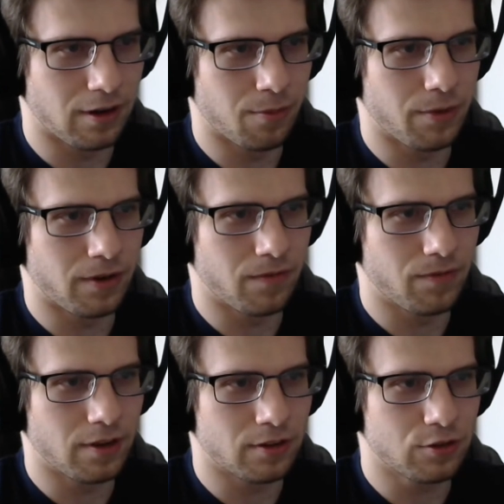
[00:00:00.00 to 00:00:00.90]
but
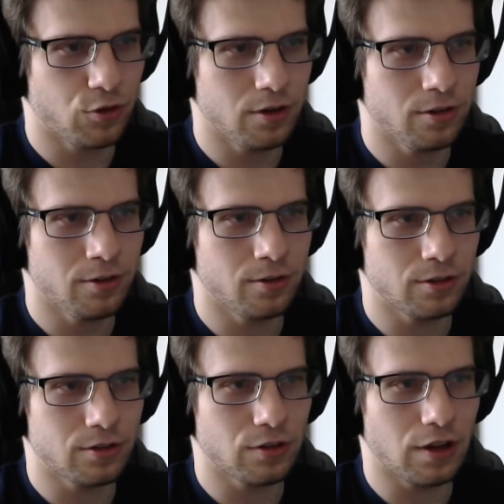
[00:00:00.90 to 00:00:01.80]
the trailer
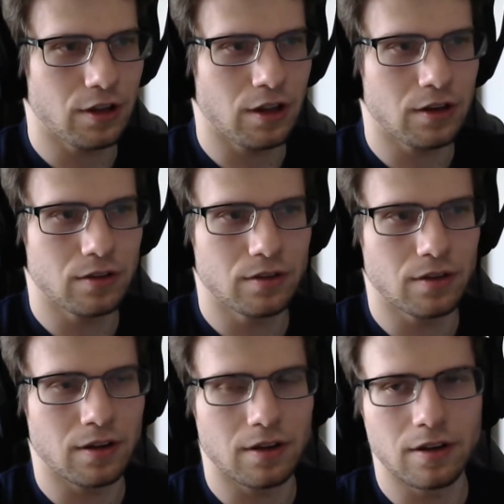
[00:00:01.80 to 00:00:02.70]
looks like it
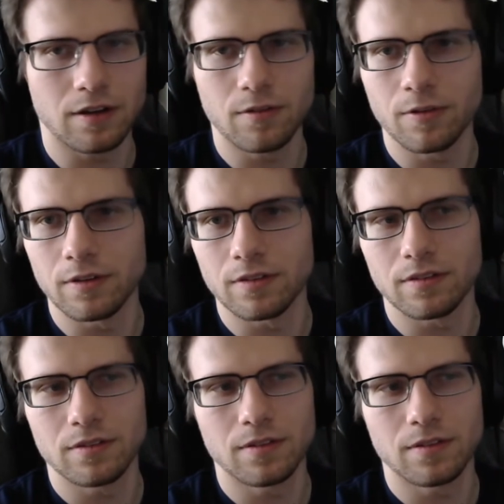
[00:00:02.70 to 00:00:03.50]
was